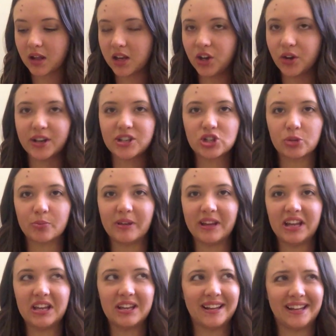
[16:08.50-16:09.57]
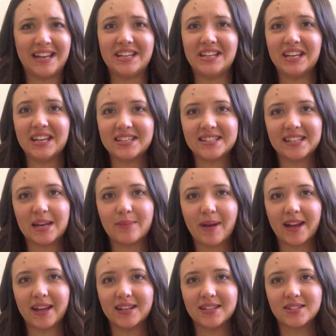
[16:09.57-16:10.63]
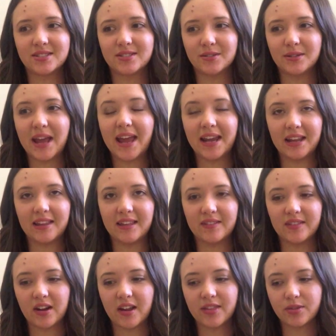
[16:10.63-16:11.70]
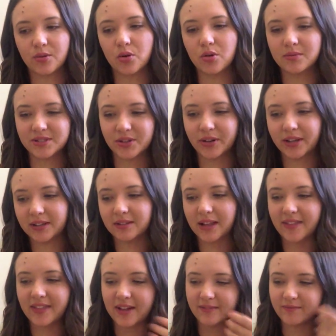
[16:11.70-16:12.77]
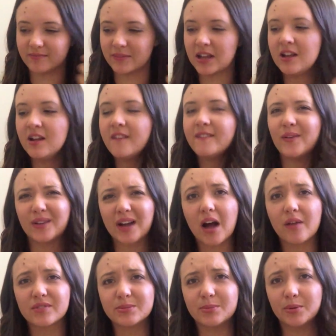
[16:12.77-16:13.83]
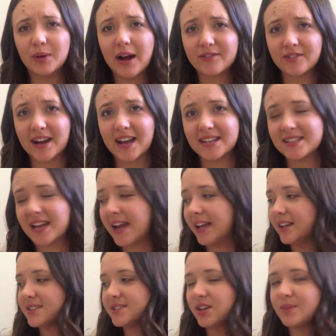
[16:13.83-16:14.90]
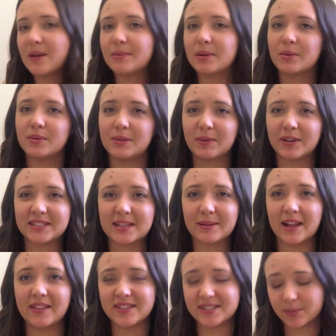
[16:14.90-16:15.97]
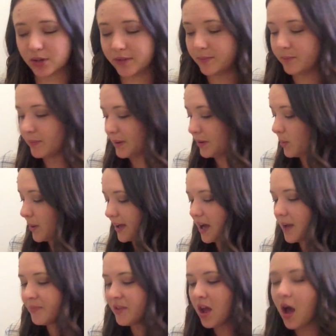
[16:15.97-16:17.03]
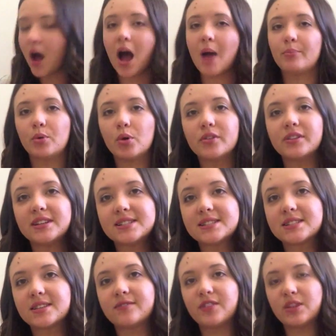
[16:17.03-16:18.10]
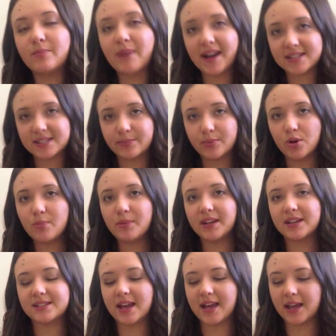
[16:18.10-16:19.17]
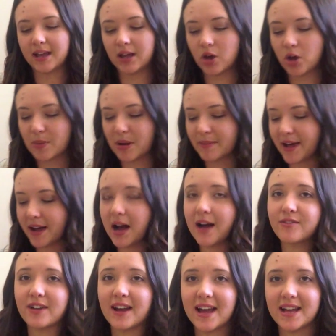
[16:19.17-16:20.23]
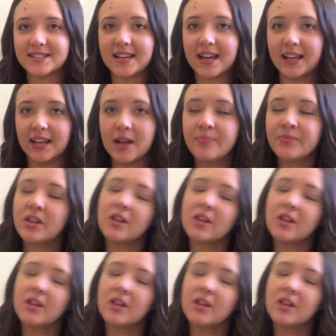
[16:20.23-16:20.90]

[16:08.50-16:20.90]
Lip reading: you know, it took me like a year to get back into anything that I thought was like that felt comfortable after I had Taylor. So maybe with something like this, it would have been quicker. I bought this for the back support because I hurt my back after I had Taylor